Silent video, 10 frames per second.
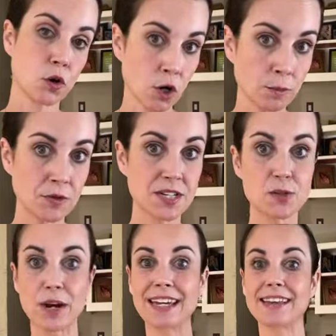hormone
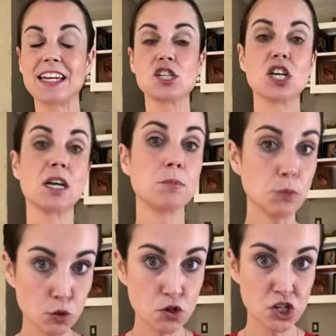dysregulation,
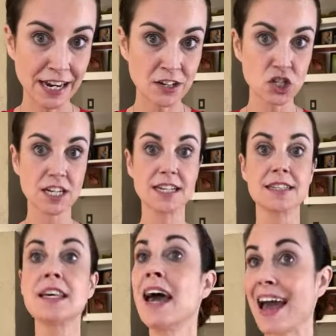mood
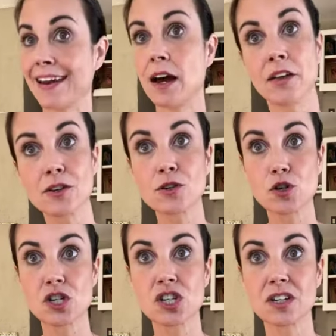changes, and other
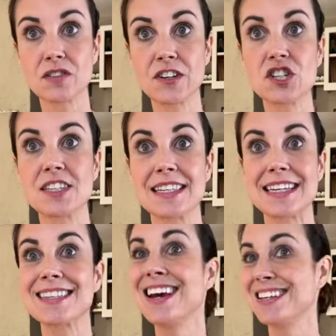nutritional
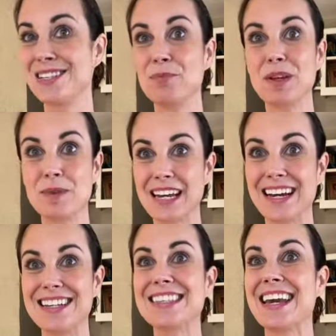deficiencies simply
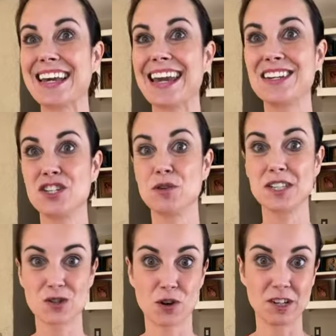because it can't do
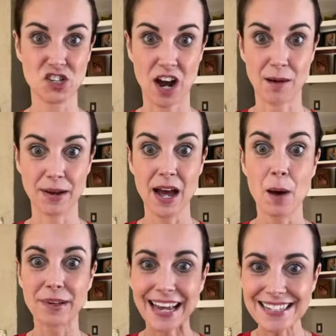its normal job.
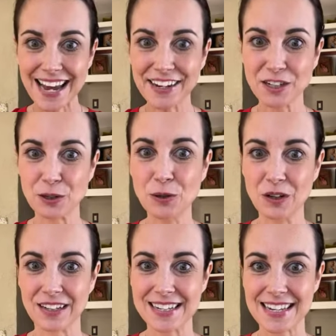But that's kind of
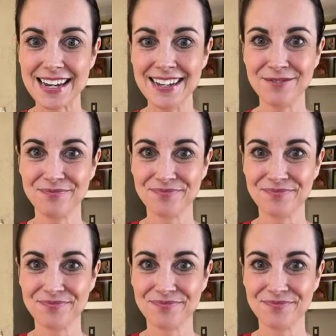cool, isn't it?